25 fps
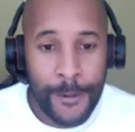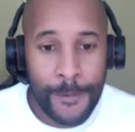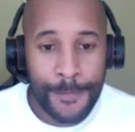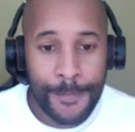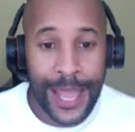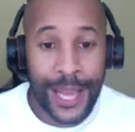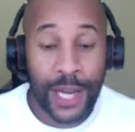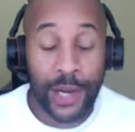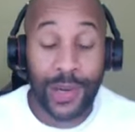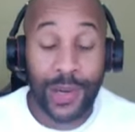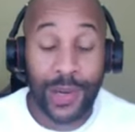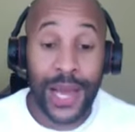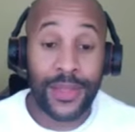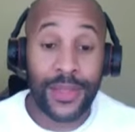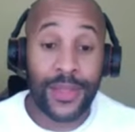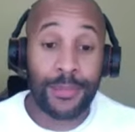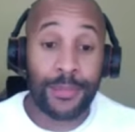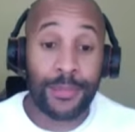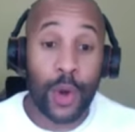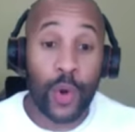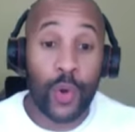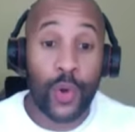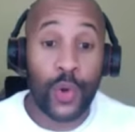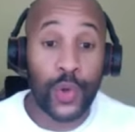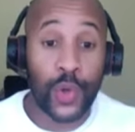that you let them
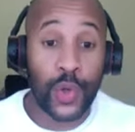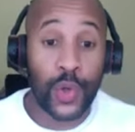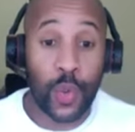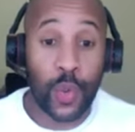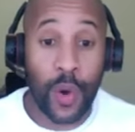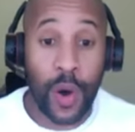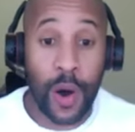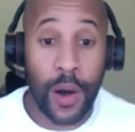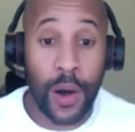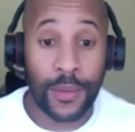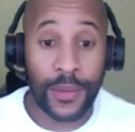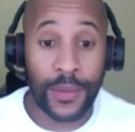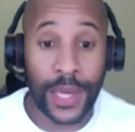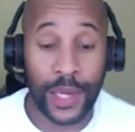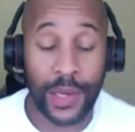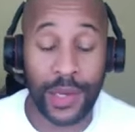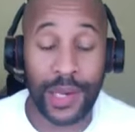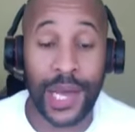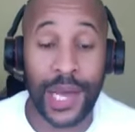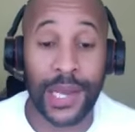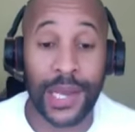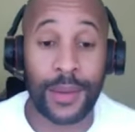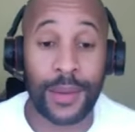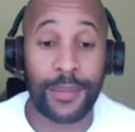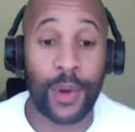know who you are, that you
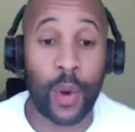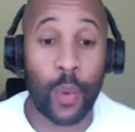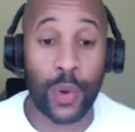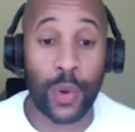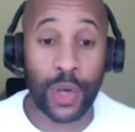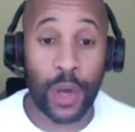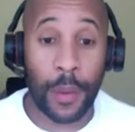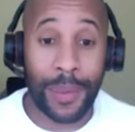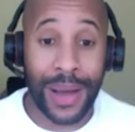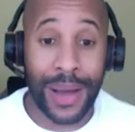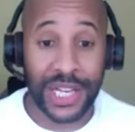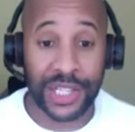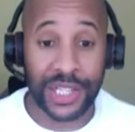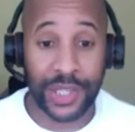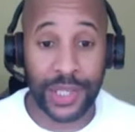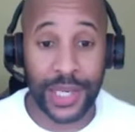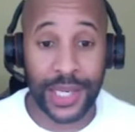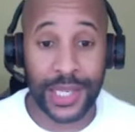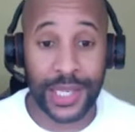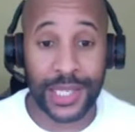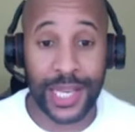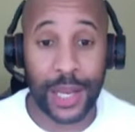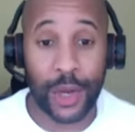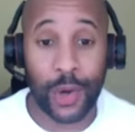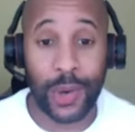let them know what your passion
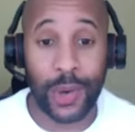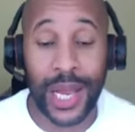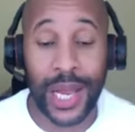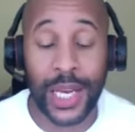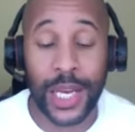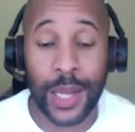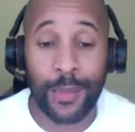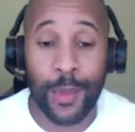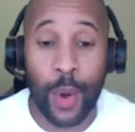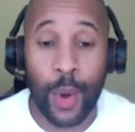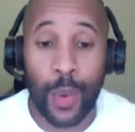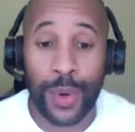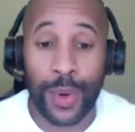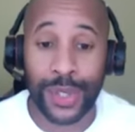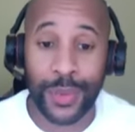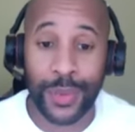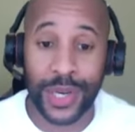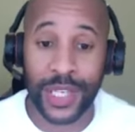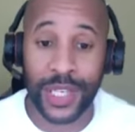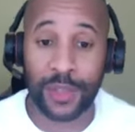is, and you let them know what your